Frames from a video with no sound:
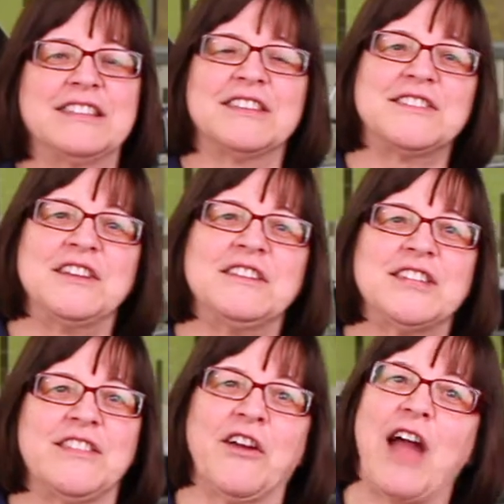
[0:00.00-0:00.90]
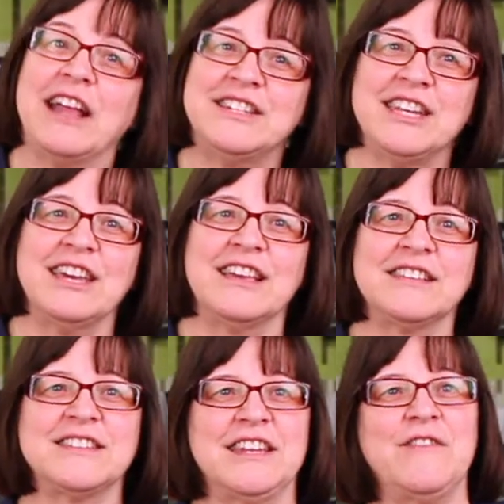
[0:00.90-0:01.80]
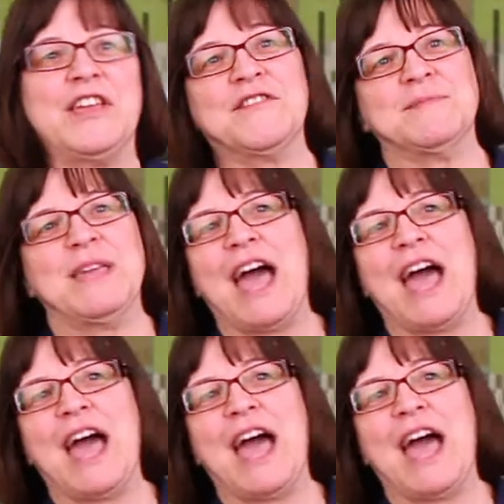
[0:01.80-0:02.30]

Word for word: listening to their ideas. It even gives me